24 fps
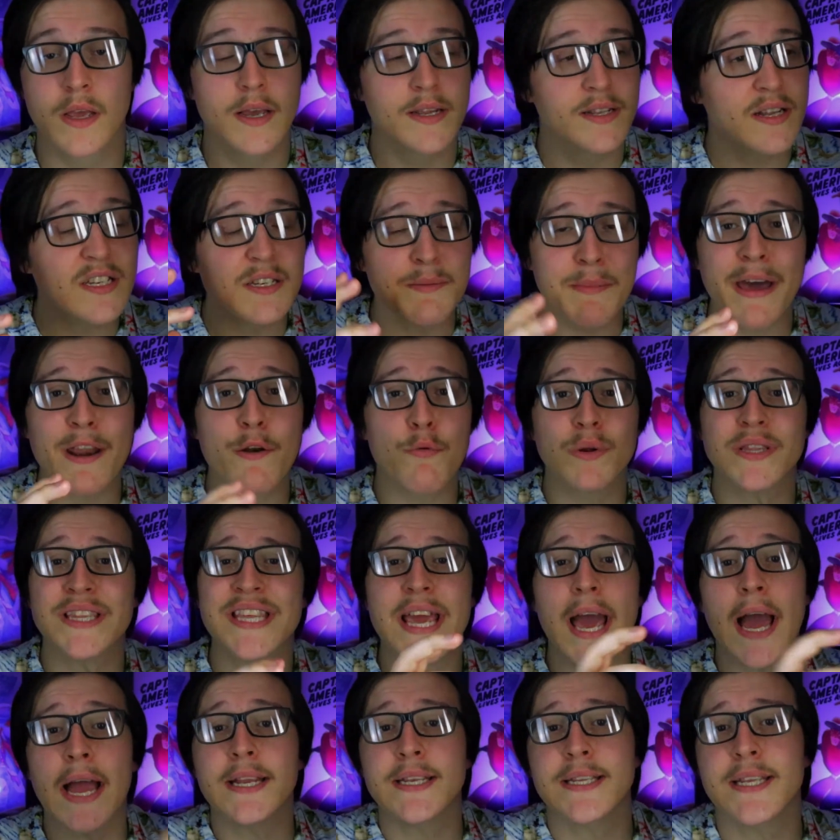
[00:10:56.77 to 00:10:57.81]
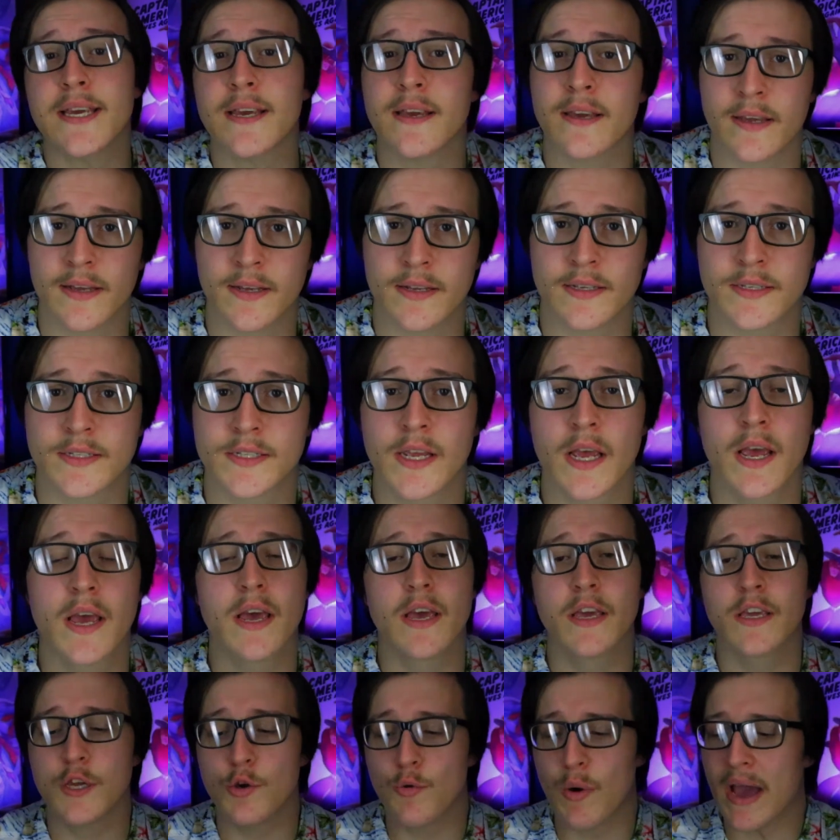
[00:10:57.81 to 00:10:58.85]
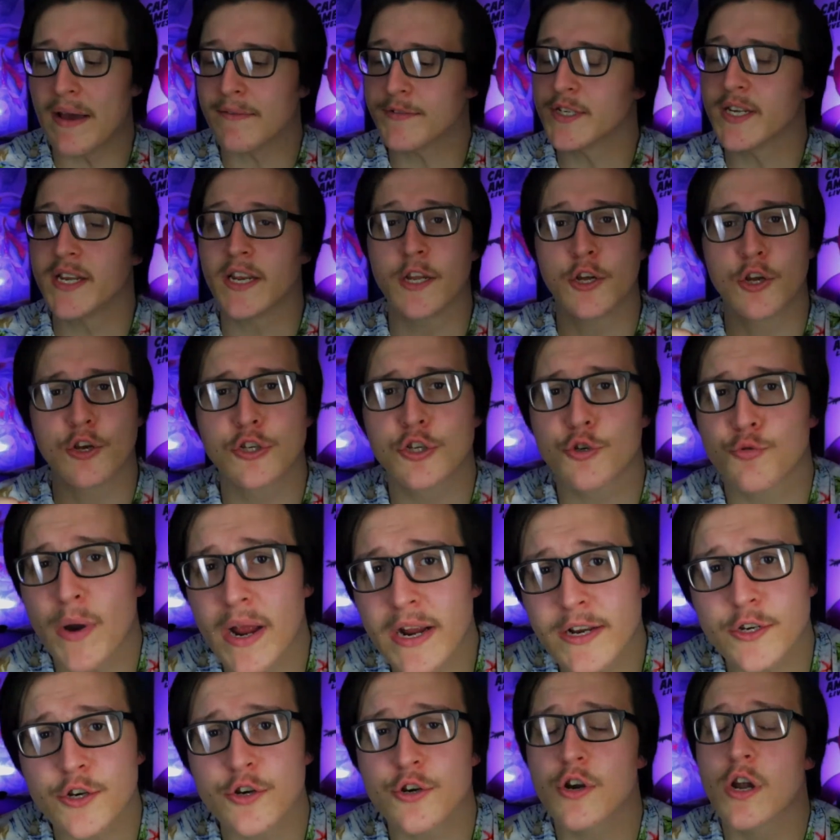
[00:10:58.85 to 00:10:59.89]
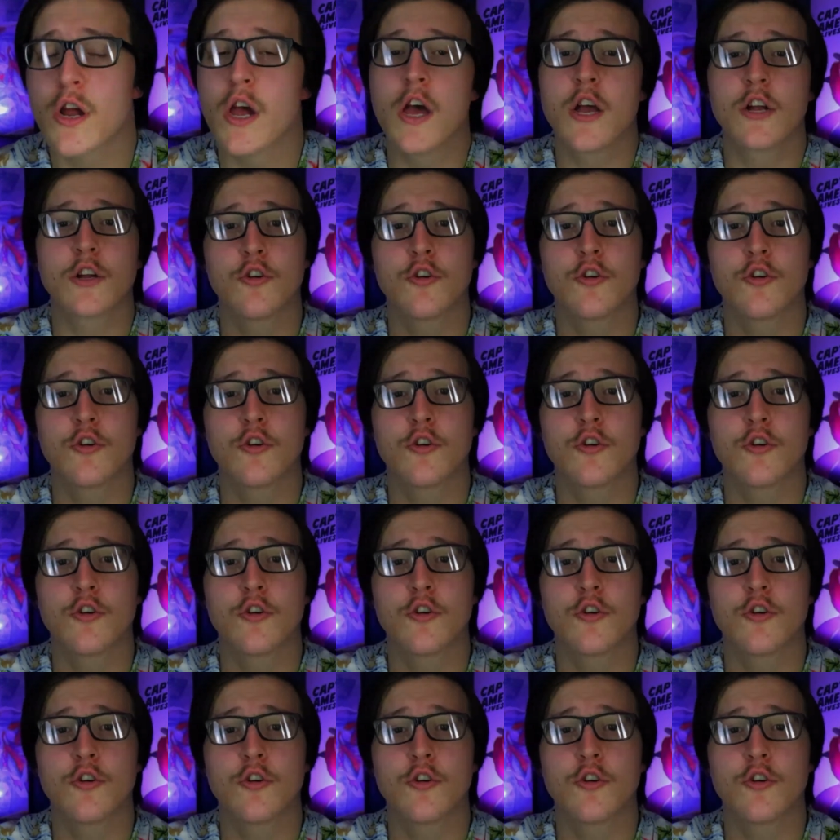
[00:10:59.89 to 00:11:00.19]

Doesn't matter what the idea is. You have to get a good director,